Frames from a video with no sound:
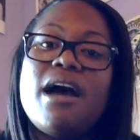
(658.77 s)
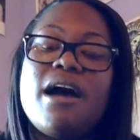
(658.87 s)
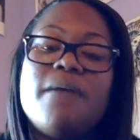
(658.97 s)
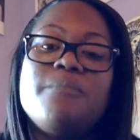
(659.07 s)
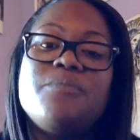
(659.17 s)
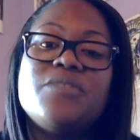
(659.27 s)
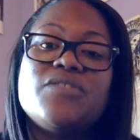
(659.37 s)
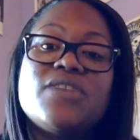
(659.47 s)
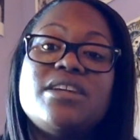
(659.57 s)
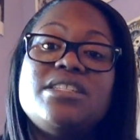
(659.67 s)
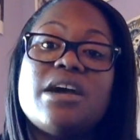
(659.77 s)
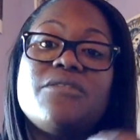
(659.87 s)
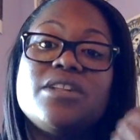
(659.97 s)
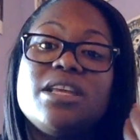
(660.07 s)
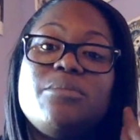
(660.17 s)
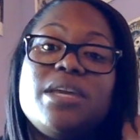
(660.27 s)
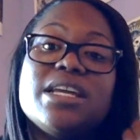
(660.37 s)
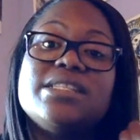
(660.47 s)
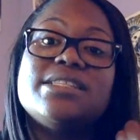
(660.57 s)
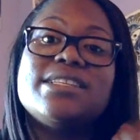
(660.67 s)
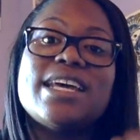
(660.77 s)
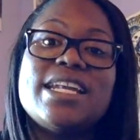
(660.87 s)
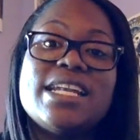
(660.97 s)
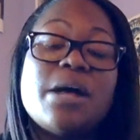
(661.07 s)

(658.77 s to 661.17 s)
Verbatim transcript: Um, the sun definitely being in sunlight it